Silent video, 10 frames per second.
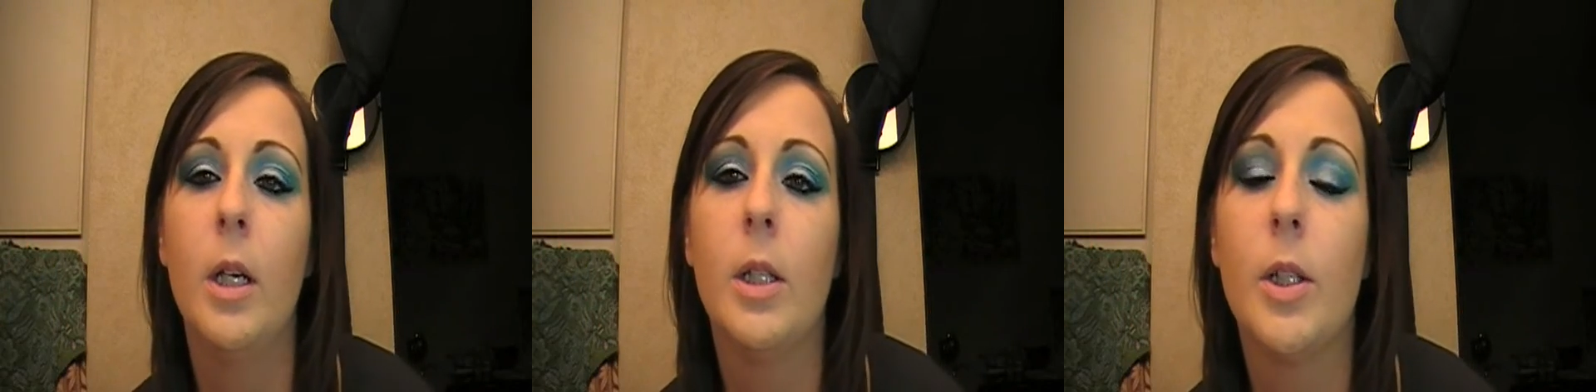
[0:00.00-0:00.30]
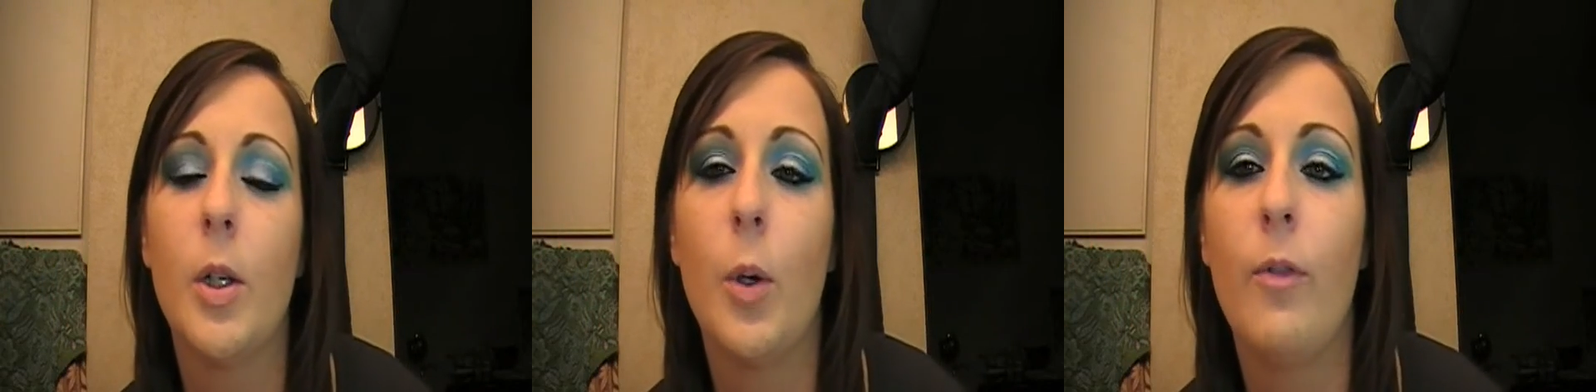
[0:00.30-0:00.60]

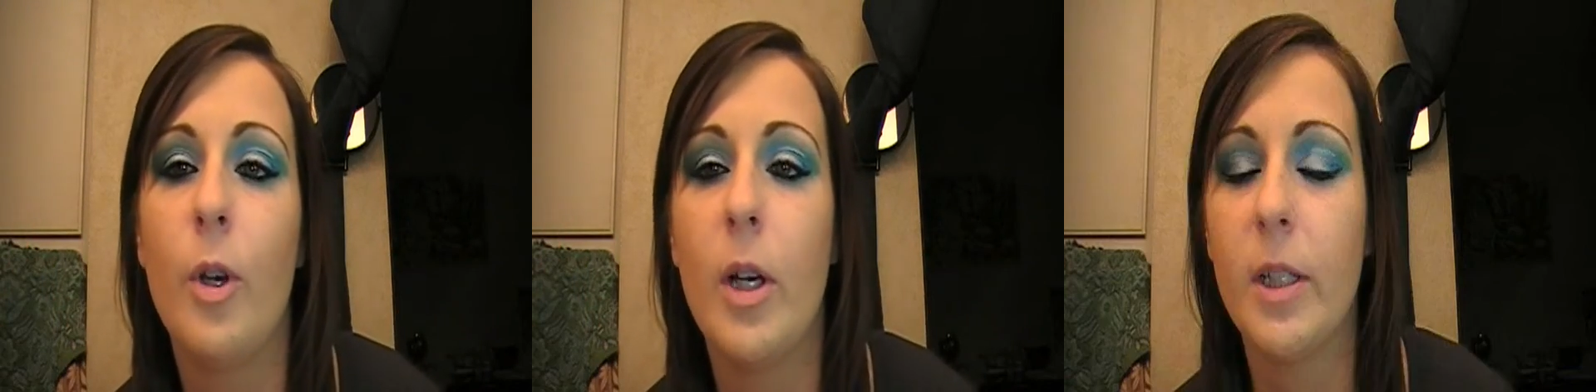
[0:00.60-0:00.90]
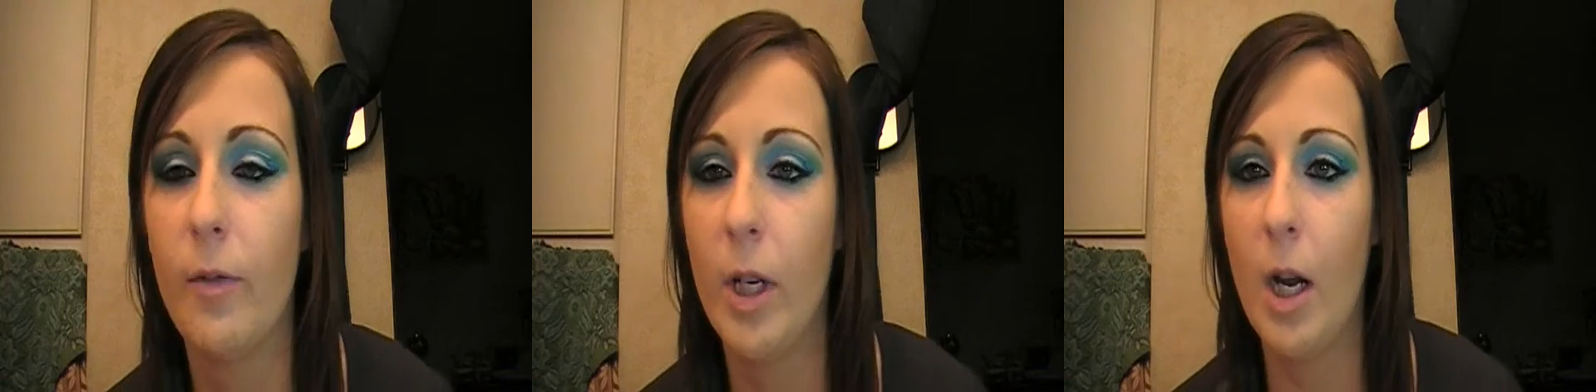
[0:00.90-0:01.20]
So if you
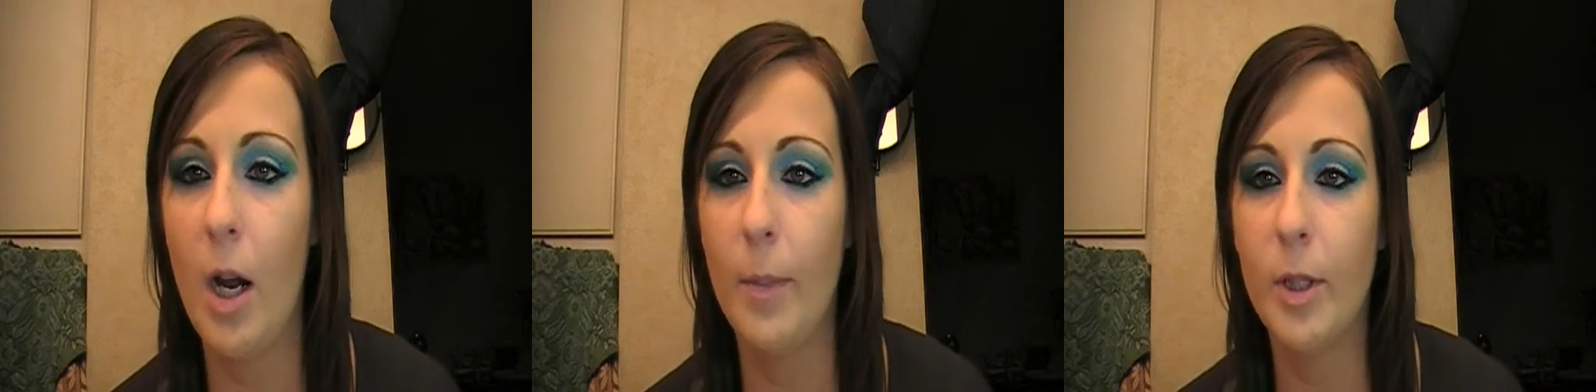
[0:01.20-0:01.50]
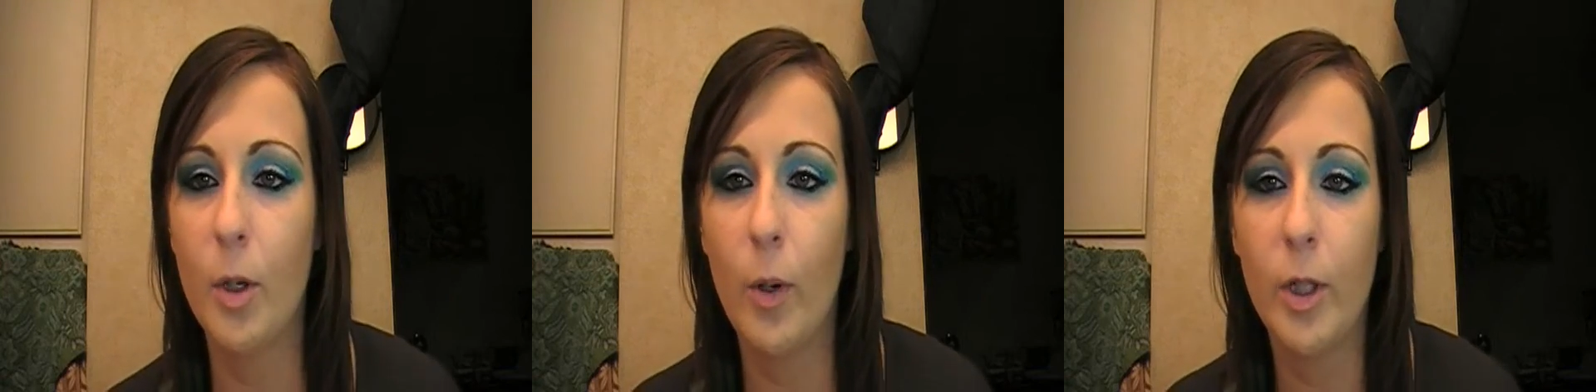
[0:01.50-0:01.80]
guys have any
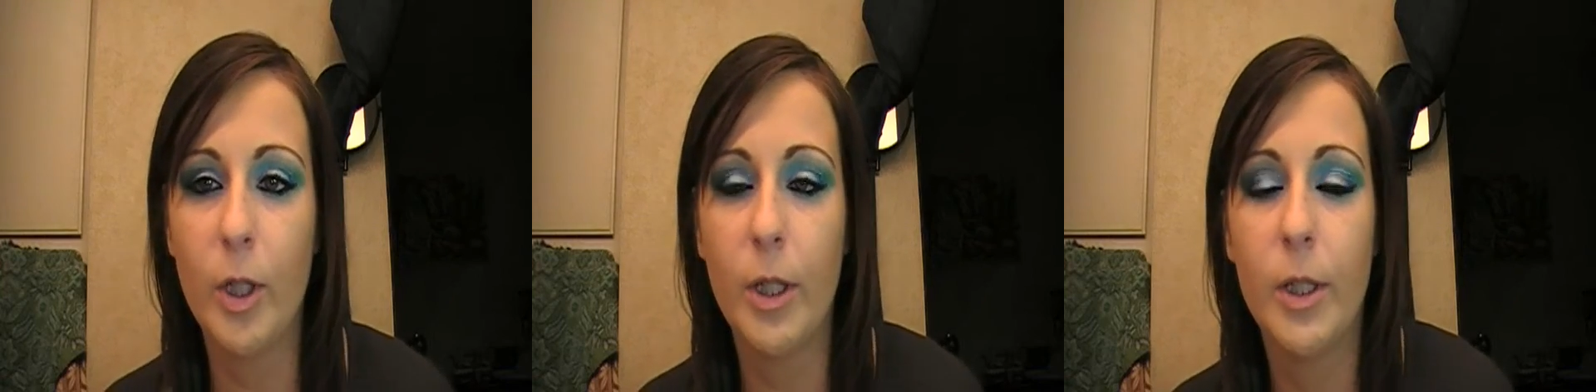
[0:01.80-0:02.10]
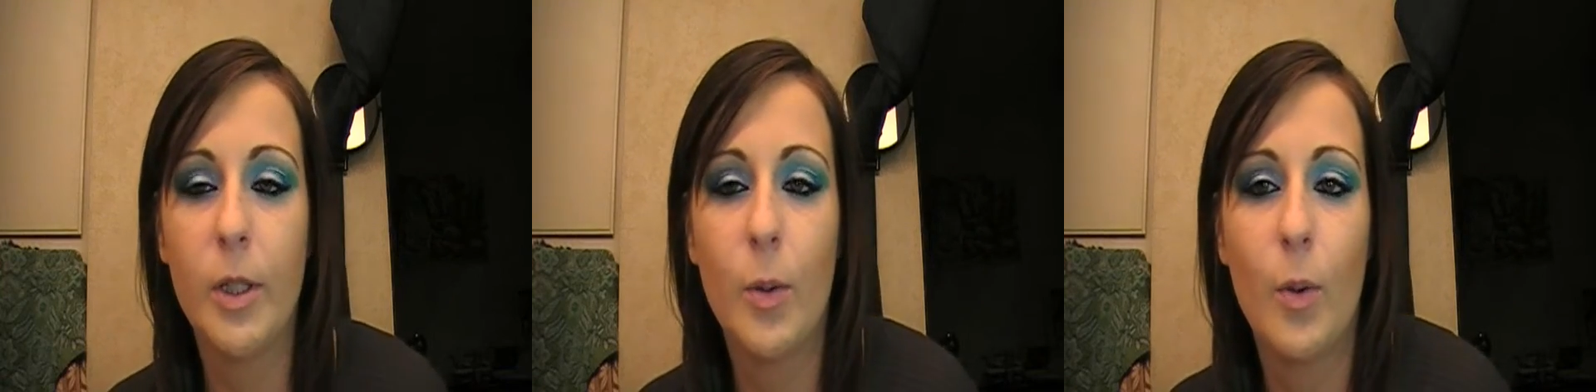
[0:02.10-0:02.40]
comments or
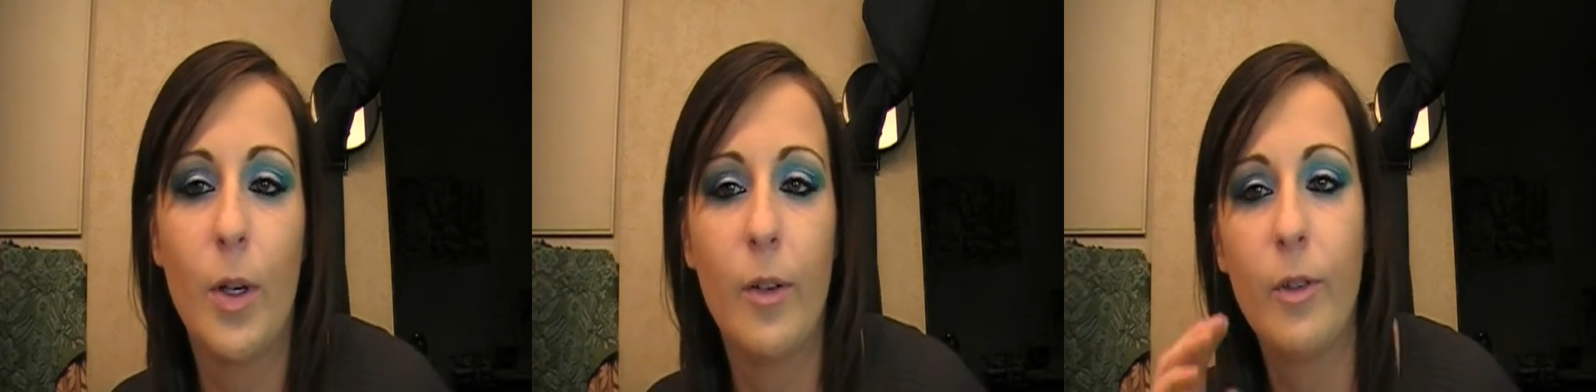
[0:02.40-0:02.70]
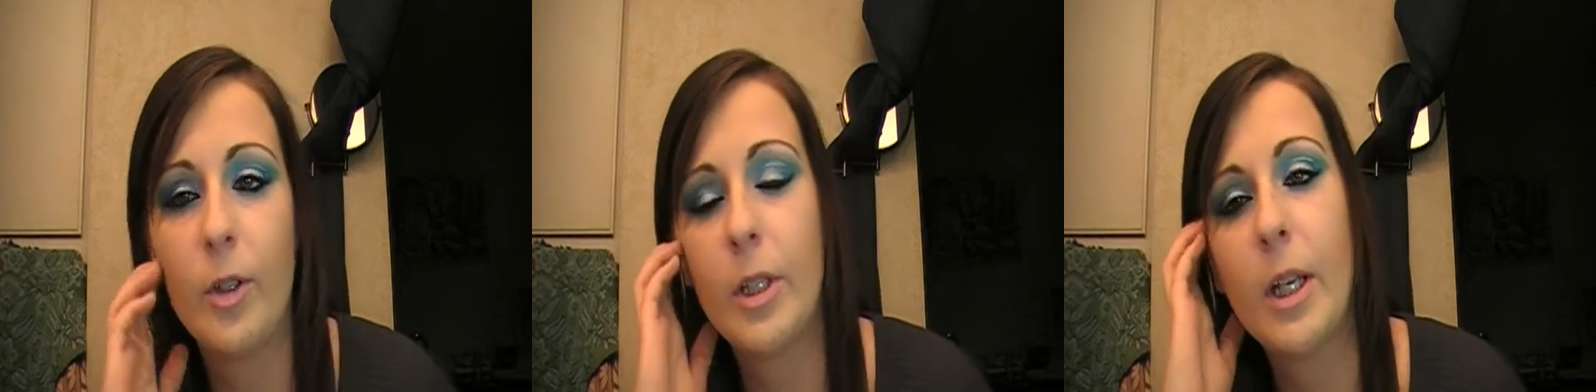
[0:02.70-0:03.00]
questions, or if
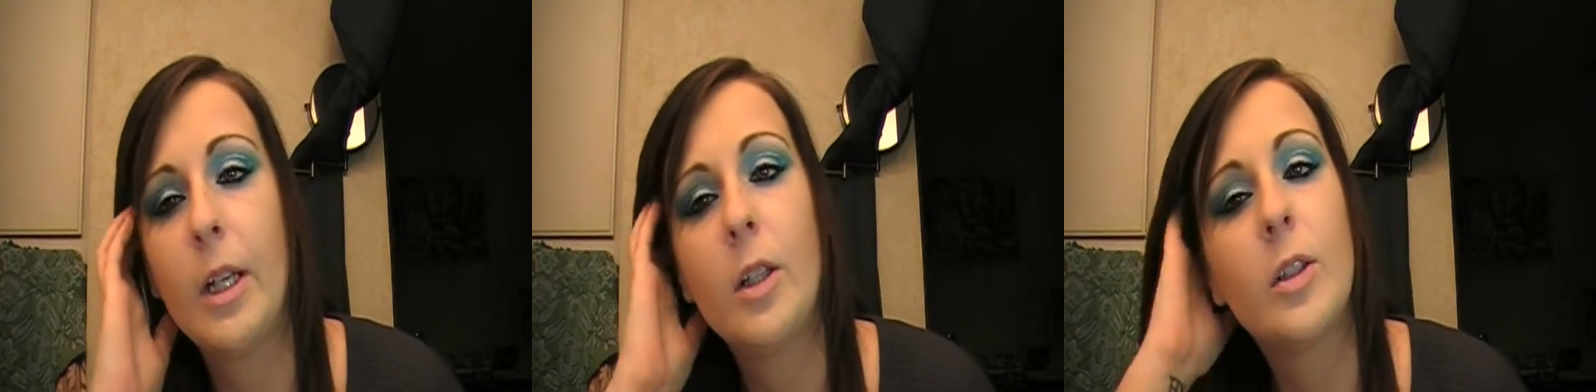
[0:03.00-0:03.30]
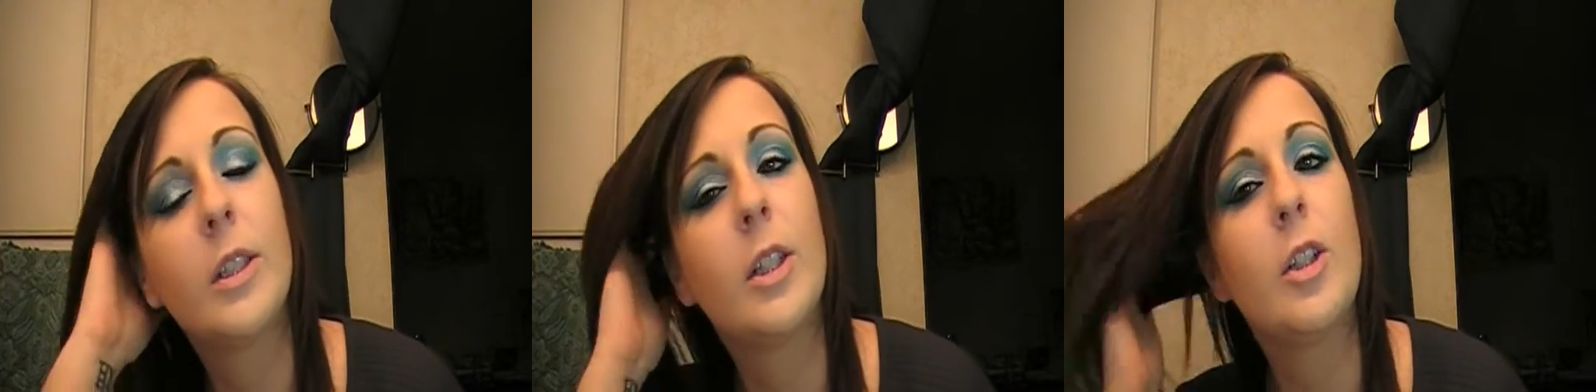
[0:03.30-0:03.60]
there's any
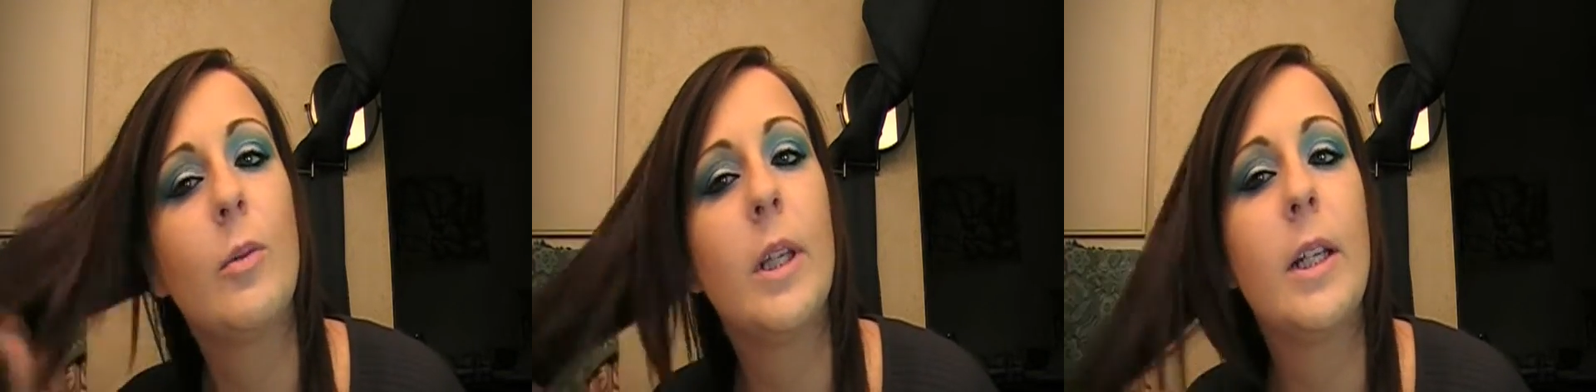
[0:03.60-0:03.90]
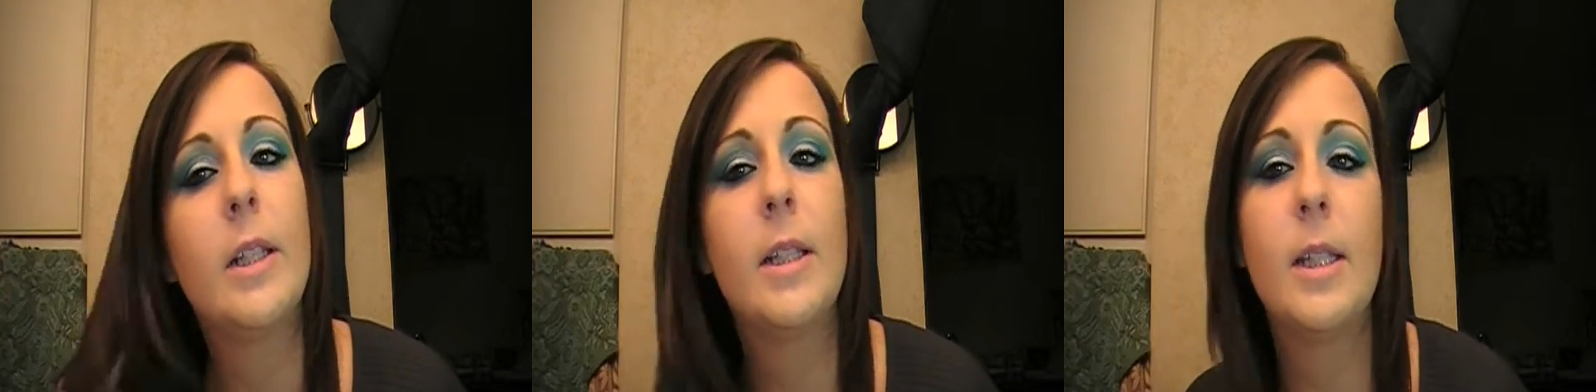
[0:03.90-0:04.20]
looks that you would
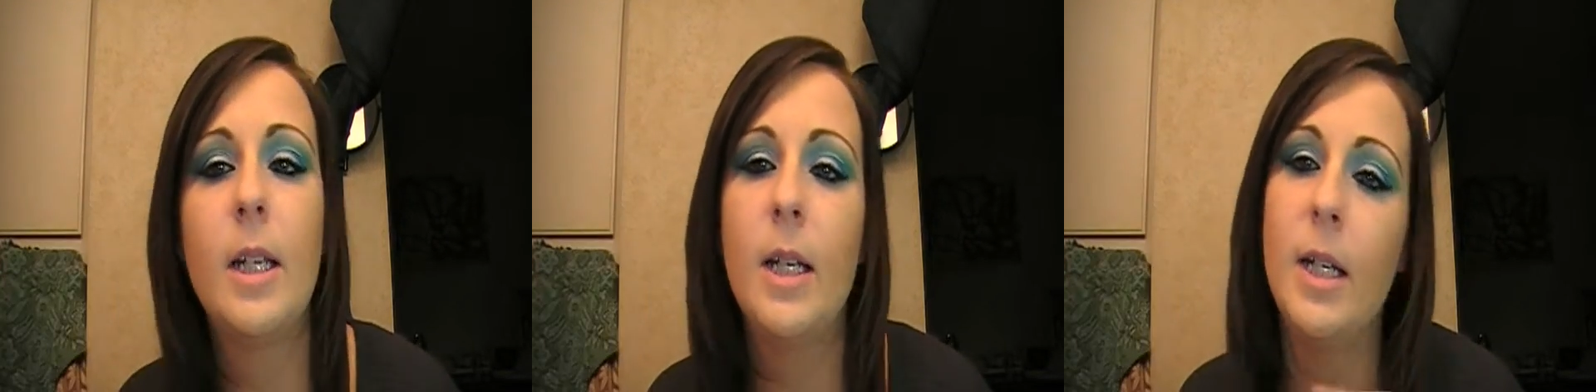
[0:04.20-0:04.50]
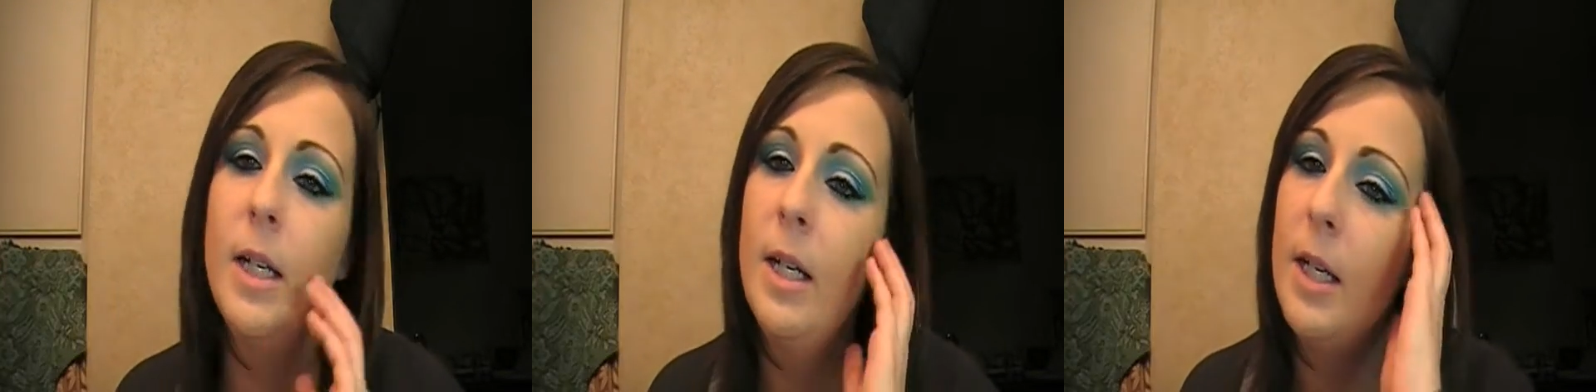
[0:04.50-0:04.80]
like to
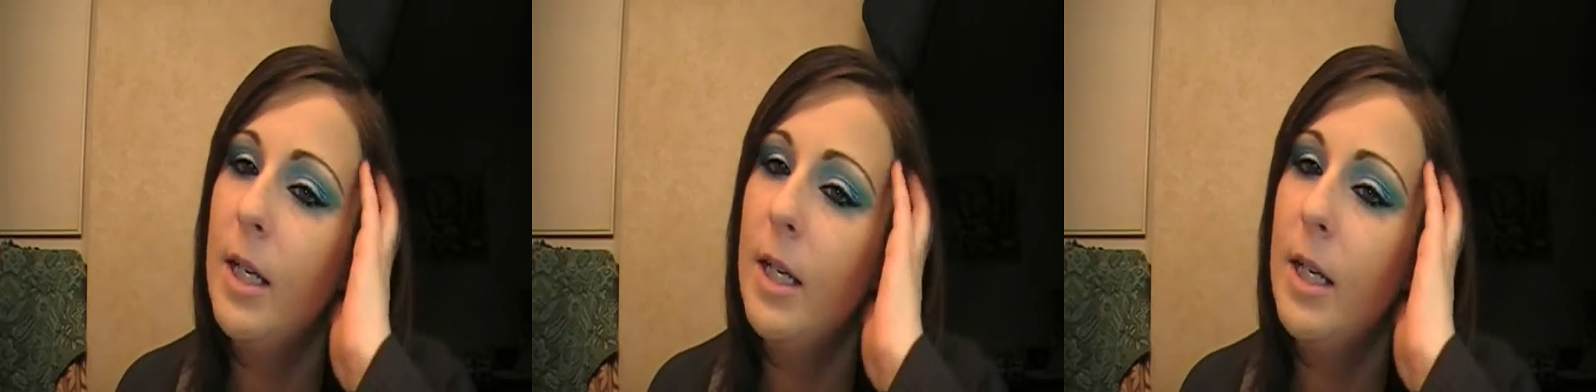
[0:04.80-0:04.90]
see,